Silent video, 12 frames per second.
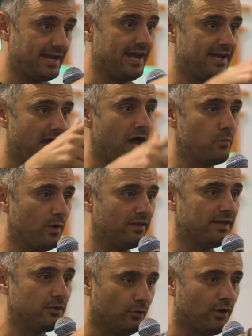AKA God
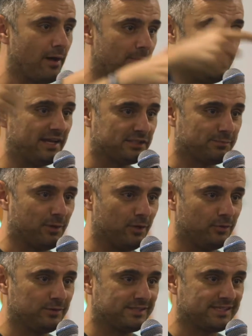willing, your company
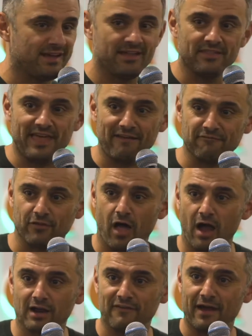explodes, that
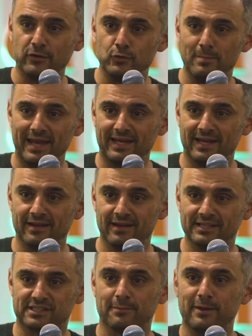vlog of how you made it
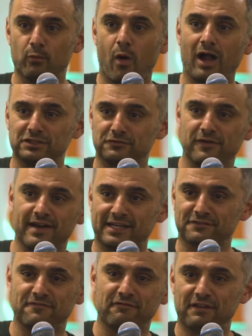is gonna be watched for the
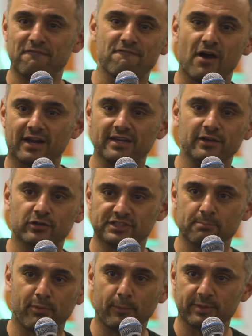next 50 fucking
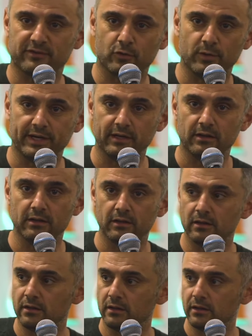years in perpetuity.
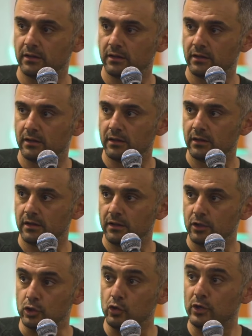
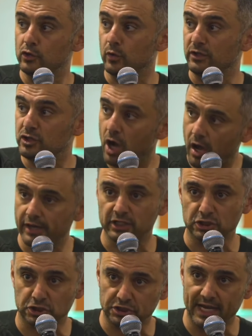You can do a ton
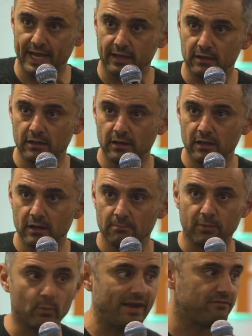of shit,
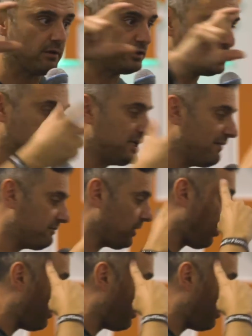but we have to shift